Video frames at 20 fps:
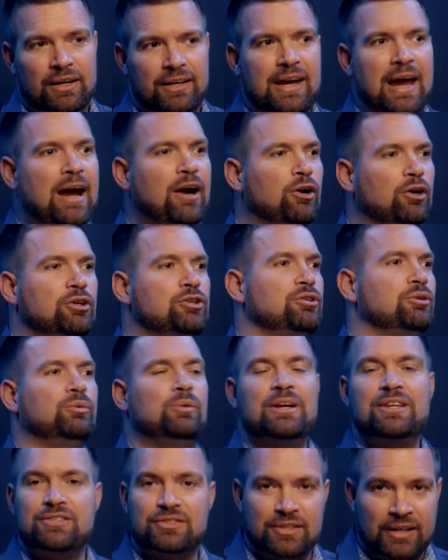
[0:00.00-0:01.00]

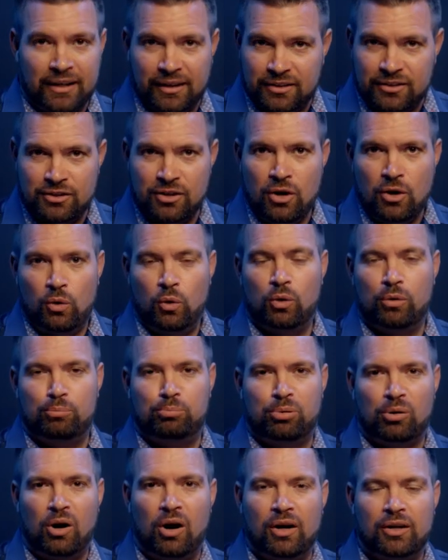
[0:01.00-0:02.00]
characteristics or
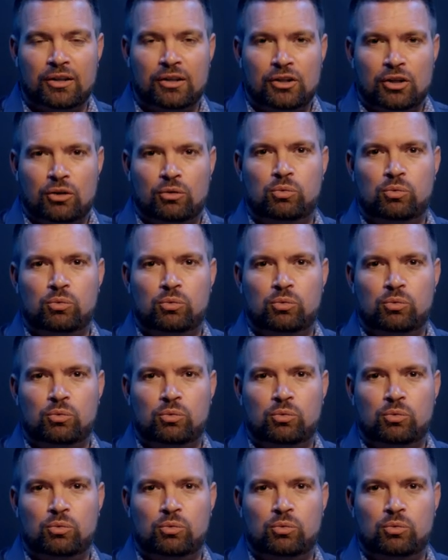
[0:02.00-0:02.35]
brought